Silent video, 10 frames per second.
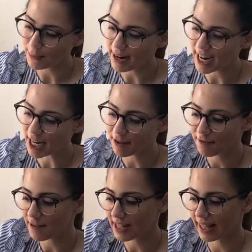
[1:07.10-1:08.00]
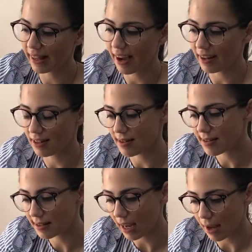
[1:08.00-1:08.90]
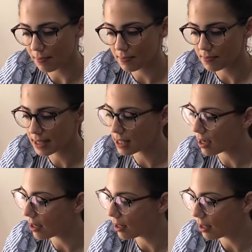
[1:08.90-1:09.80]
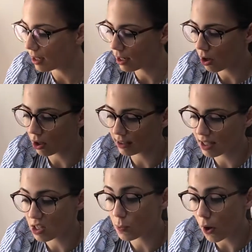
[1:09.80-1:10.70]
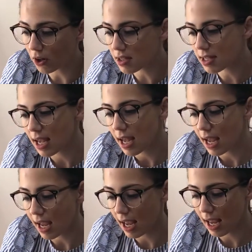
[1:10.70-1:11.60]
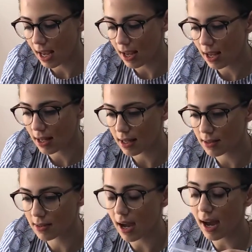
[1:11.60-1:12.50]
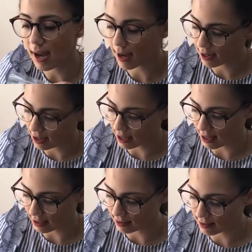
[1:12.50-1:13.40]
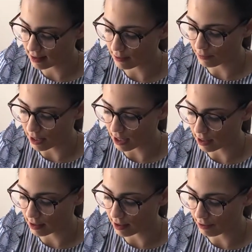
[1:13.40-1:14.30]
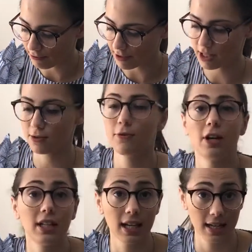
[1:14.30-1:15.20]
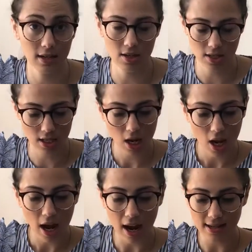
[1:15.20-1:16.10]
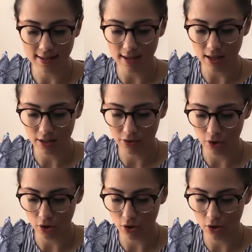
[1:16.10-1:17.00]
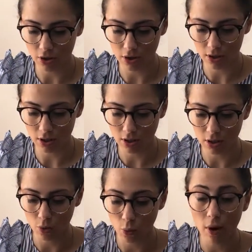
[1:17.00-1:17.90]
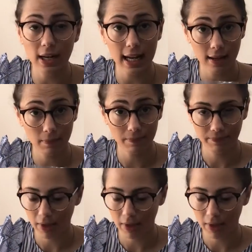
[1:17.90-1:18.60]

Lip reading: my first aligners came on this box, and I had my first 4 aligners. I start on 1A